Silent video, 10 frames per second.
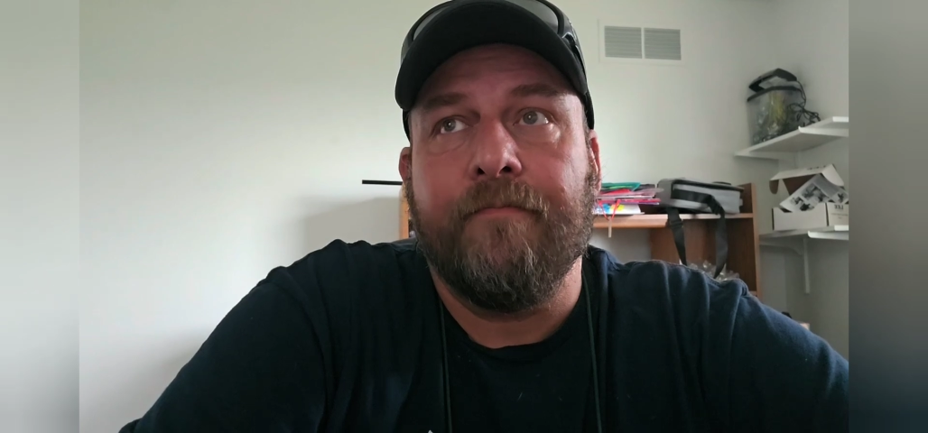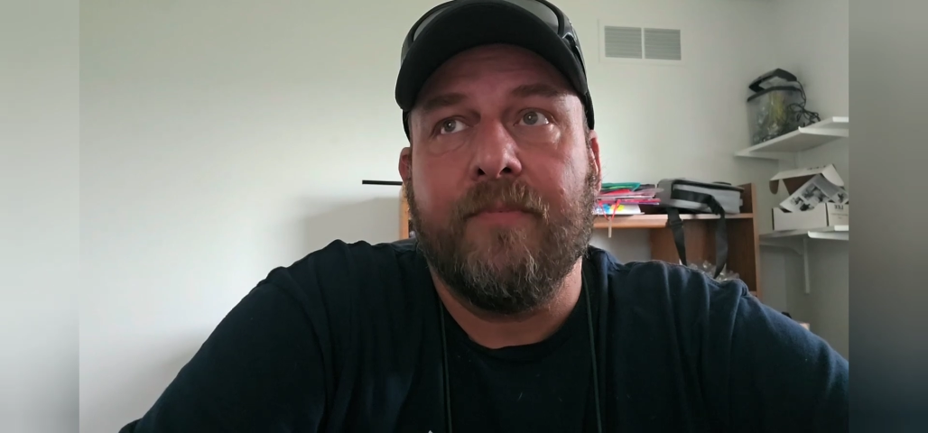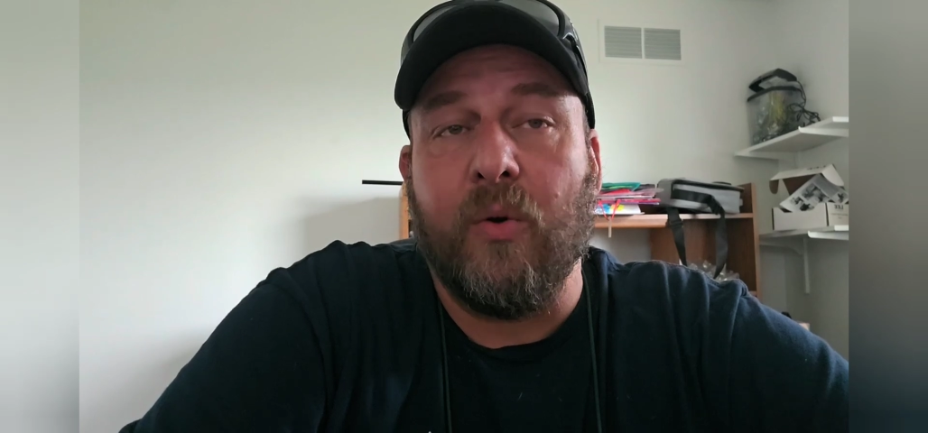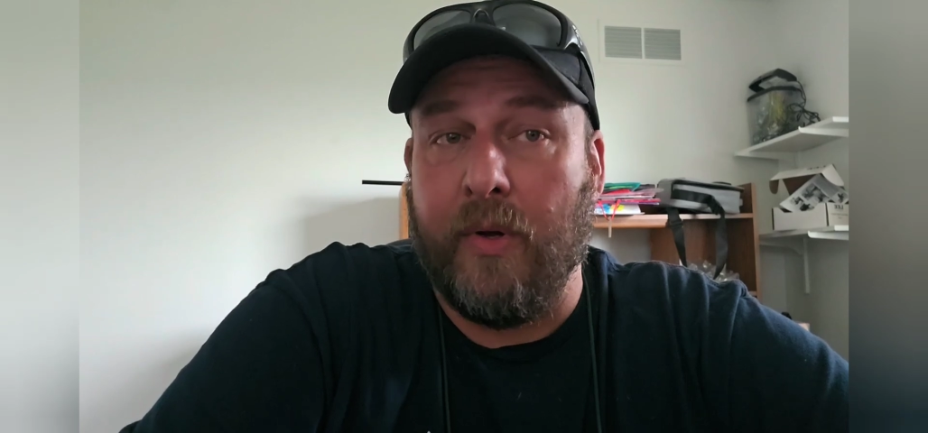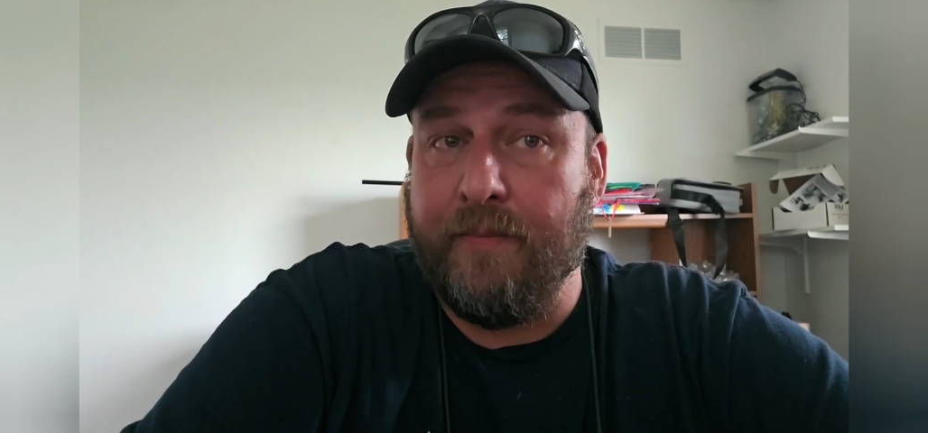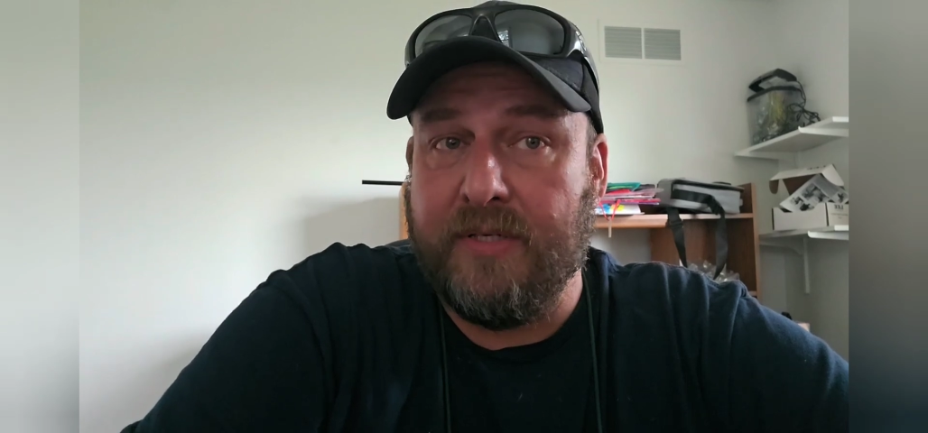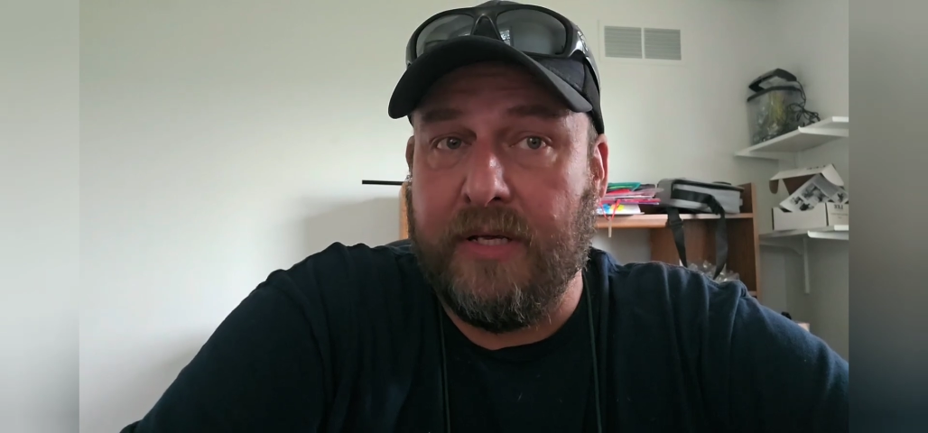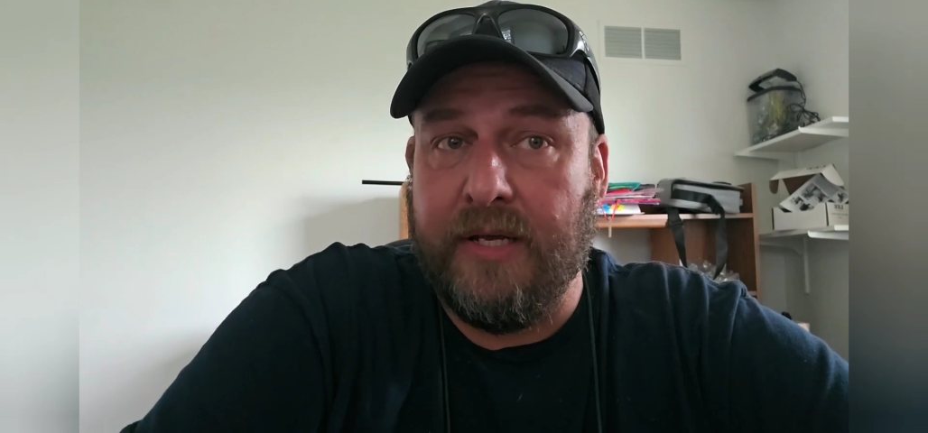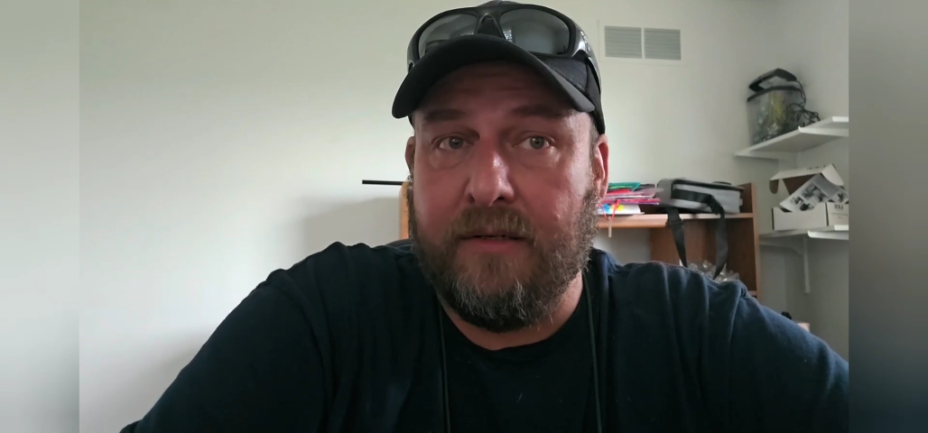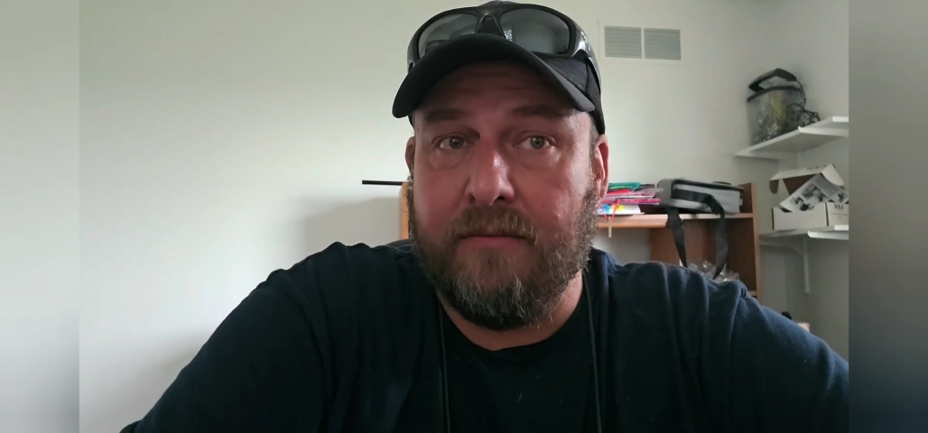The
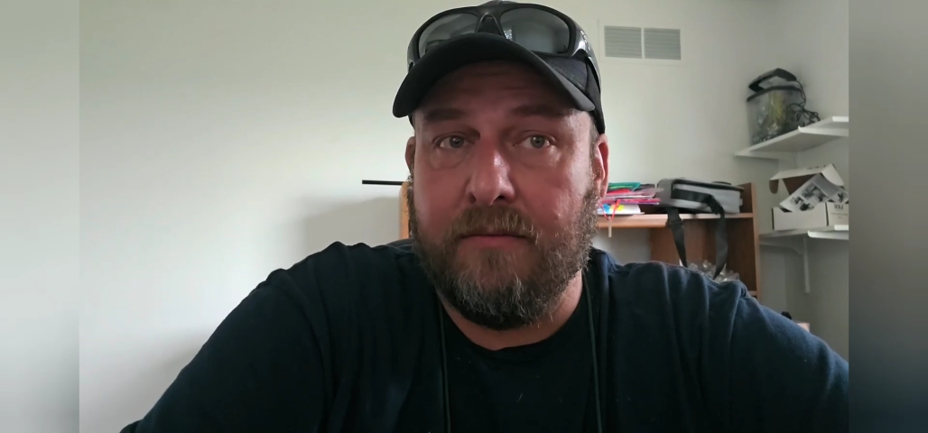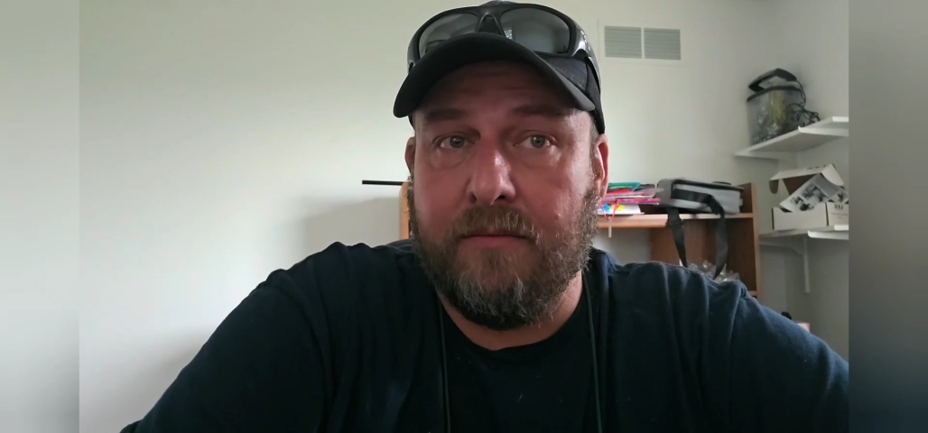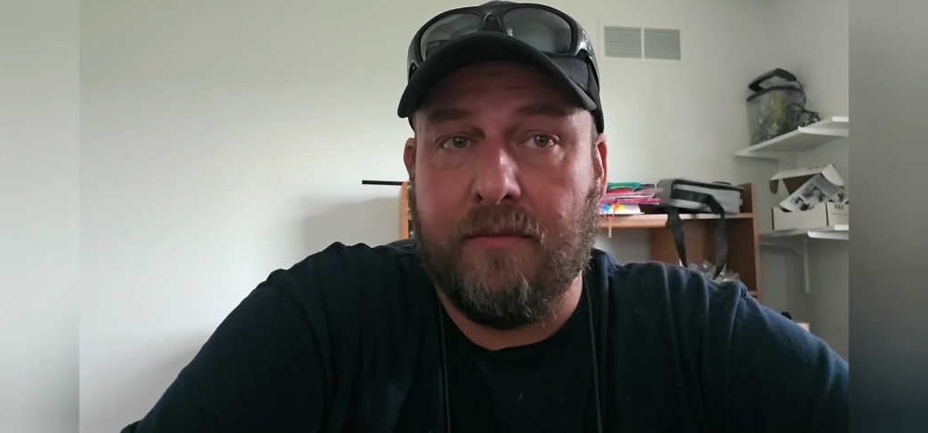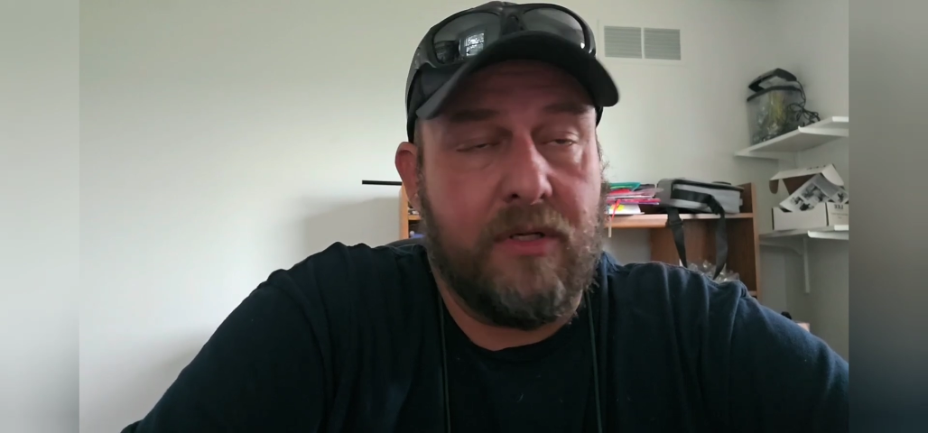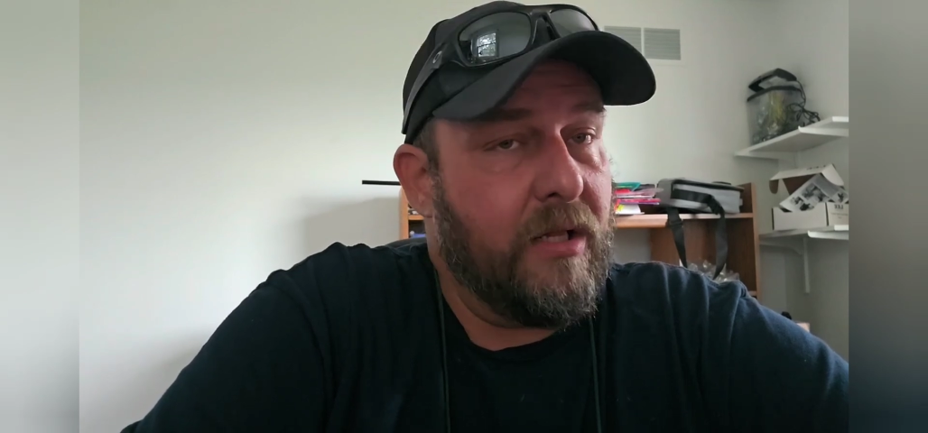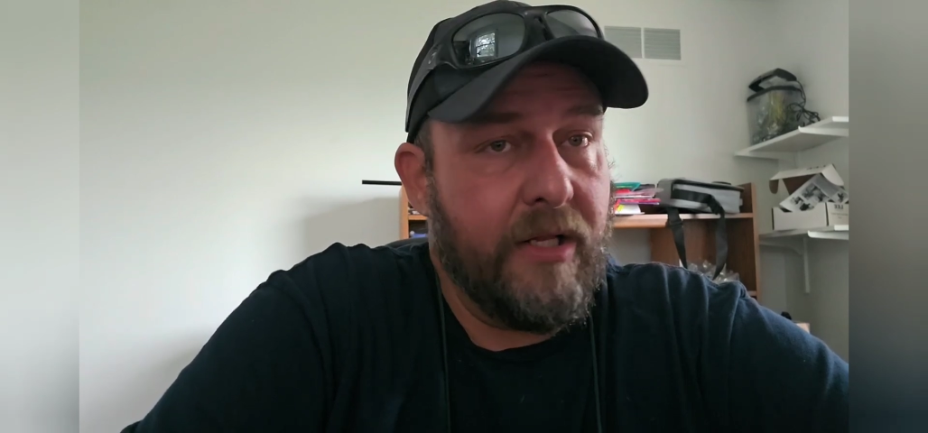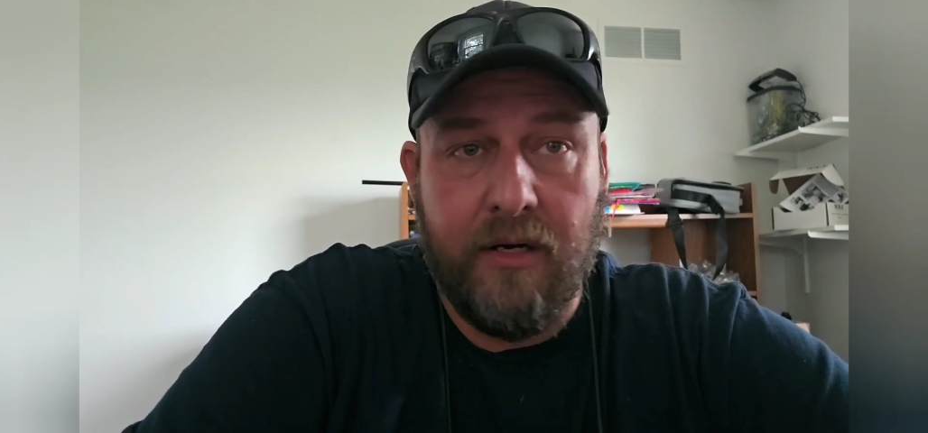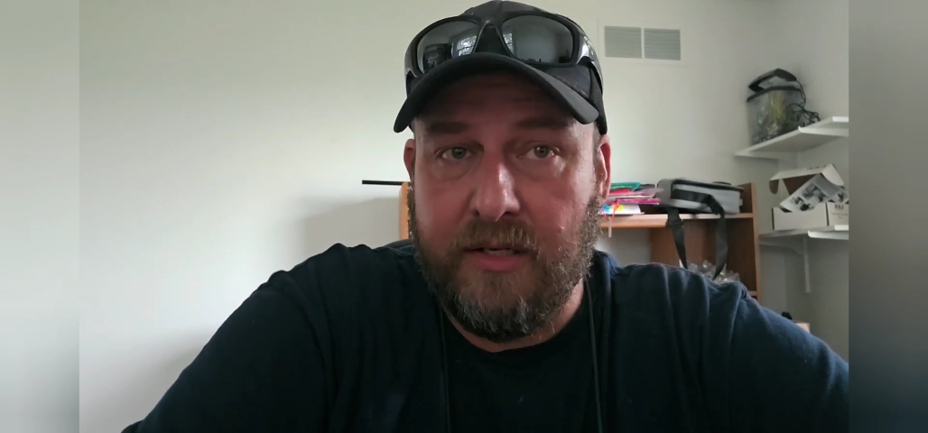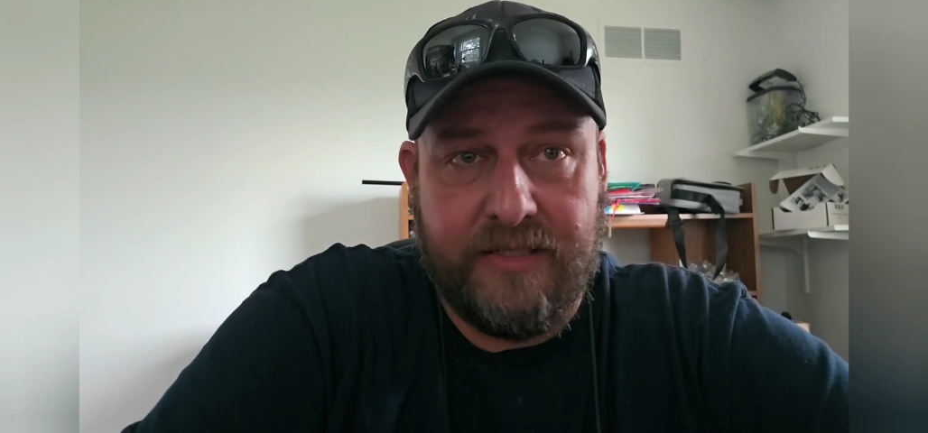website clearly